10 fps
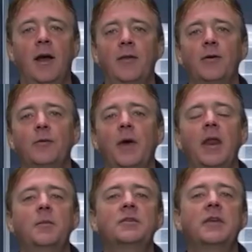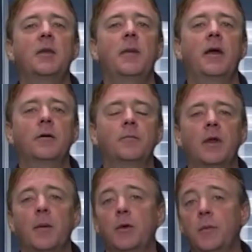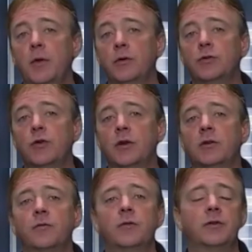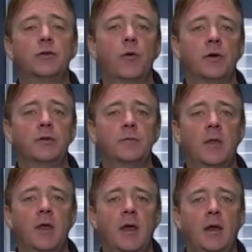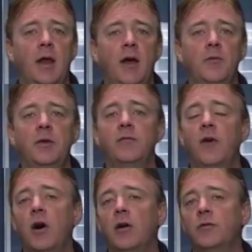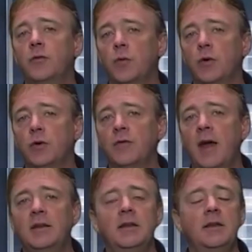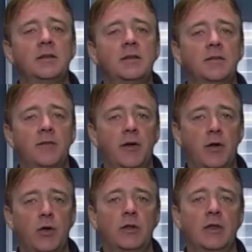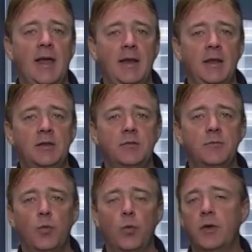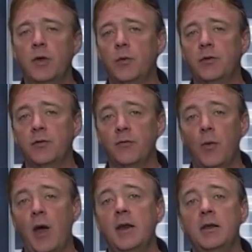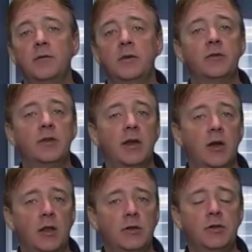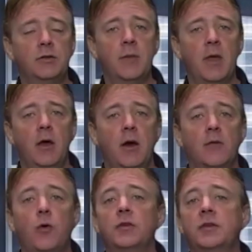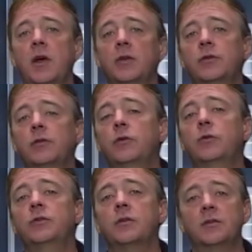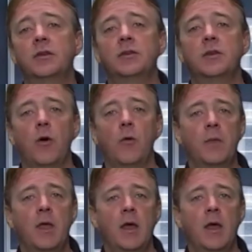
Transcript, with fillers: Hi there, my name is Ken Mayer, and I'm going to be your instructor for this course. Now, I've been involved in the world of IT since the very early 80s, working with a variety of different technologies. Of course, that also includes Cisco.